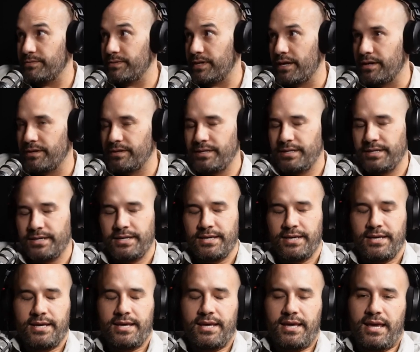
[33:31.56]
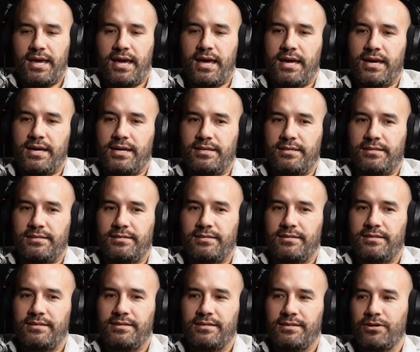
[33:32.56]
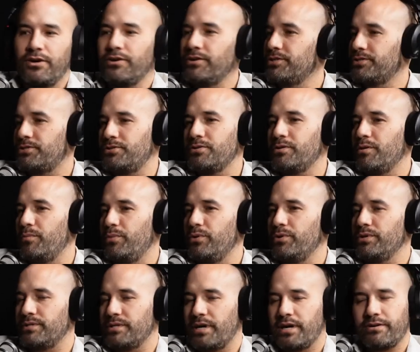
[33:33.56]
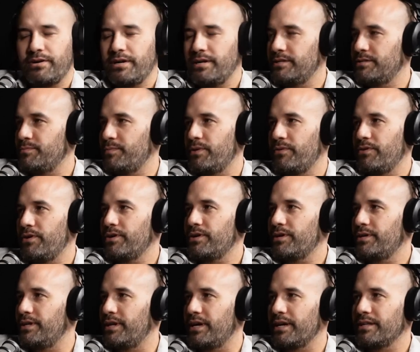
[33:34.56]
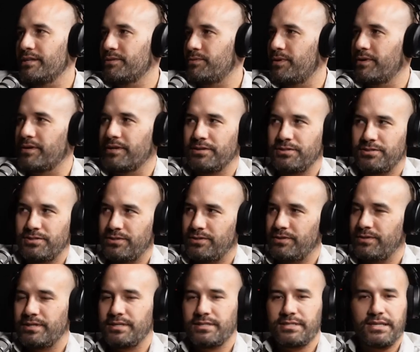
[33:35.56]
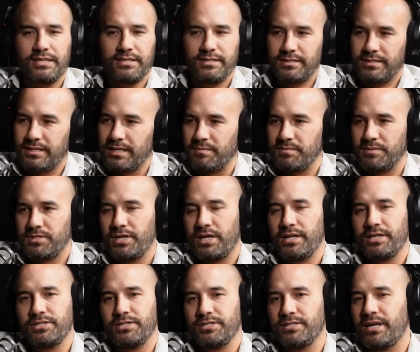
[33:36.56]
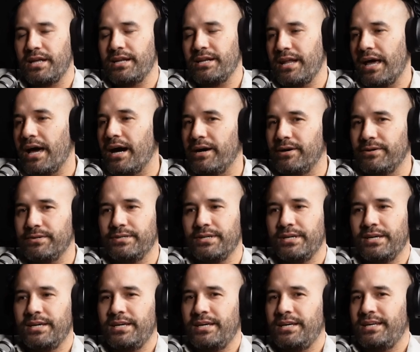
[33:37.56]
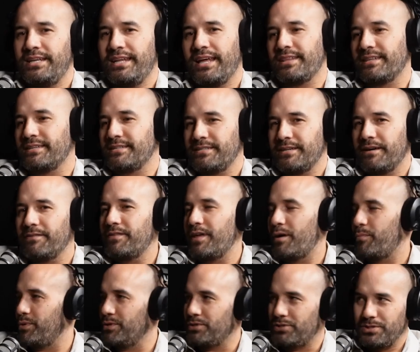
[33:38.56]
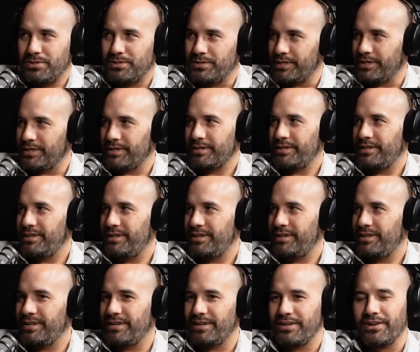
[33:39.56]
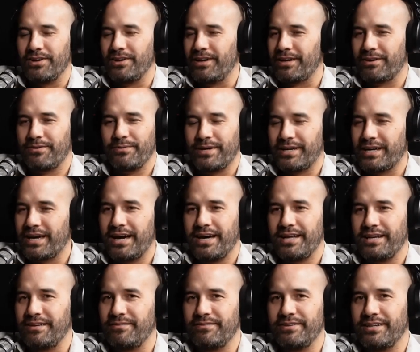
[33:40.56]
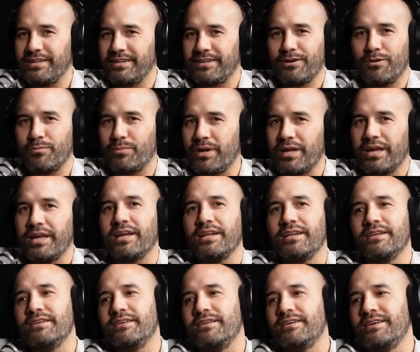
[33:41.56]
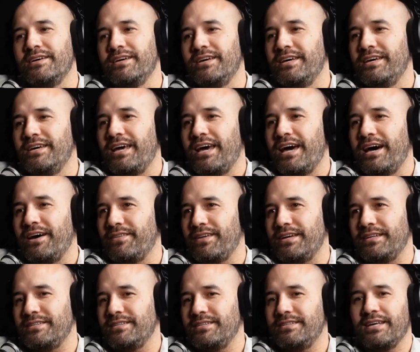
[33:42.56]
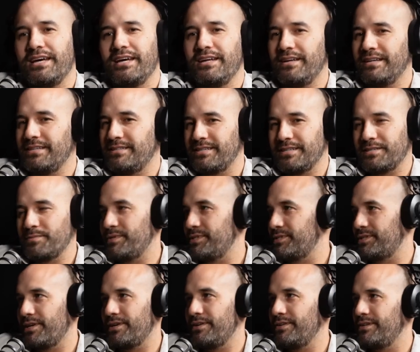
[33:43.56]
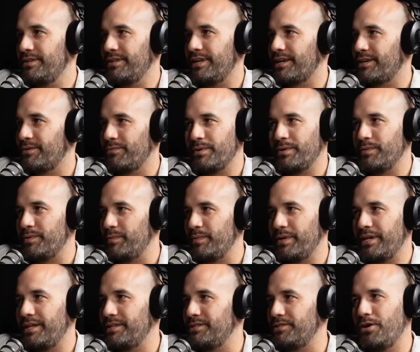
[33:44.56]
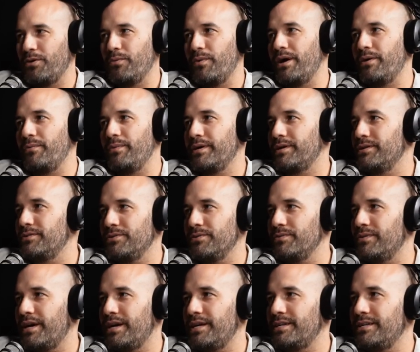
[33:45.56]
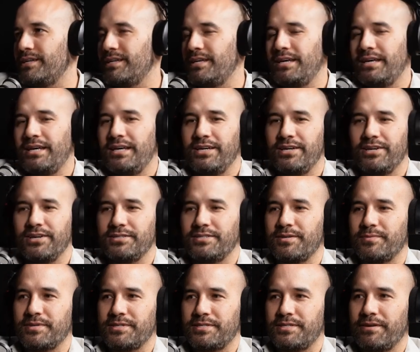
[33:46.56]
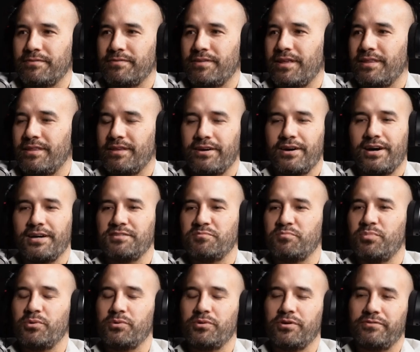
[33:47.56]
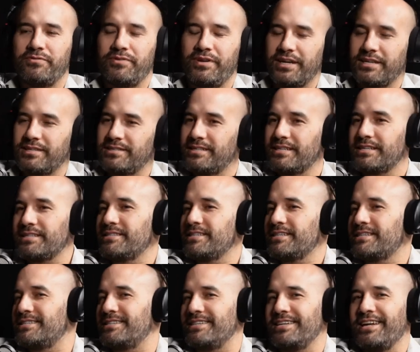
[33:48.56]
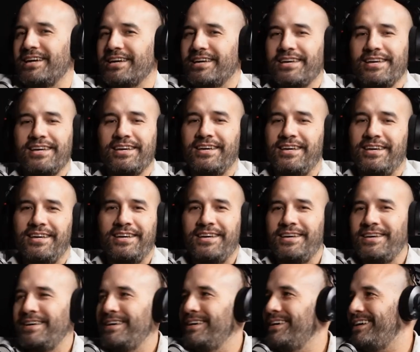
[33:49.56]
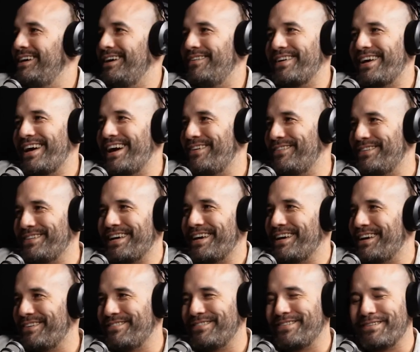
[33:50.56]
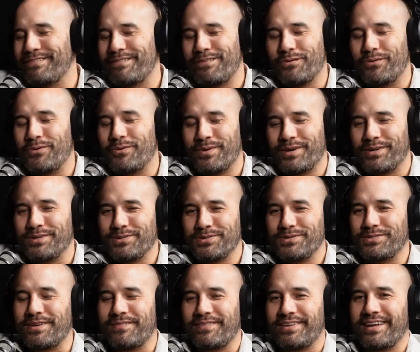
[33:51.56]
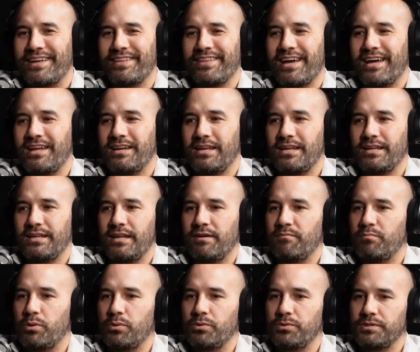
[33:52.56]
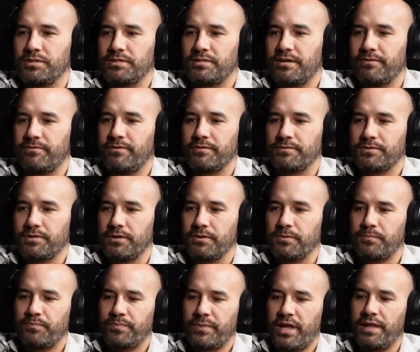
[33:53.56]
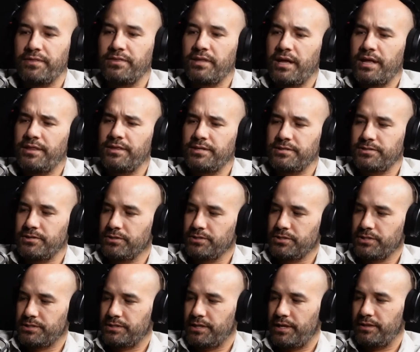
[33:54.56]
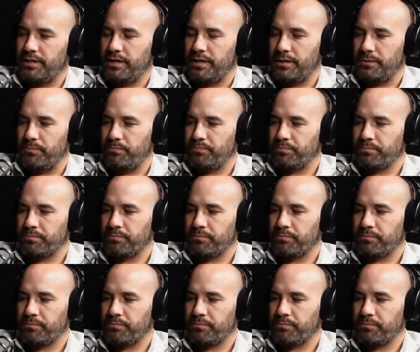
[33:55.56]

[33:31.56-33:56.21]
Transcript: to. Yeah. And Connors took on board. He's like, all right, that's my rock. Like, that's what I'm going to do. He said this team's challenges. And now, like, the stuff they're producing, you know, like, we can't even comprehend how they did that like, six months ago. Like, we mm-hmm. would have been like, there's no way we could do that. You know, some of the stuff that the guys have pulled off for like Six60, like, I mean, how would they ever have thought we could do something like that? And then they pulled the stuff off. So, and and it's not just that they're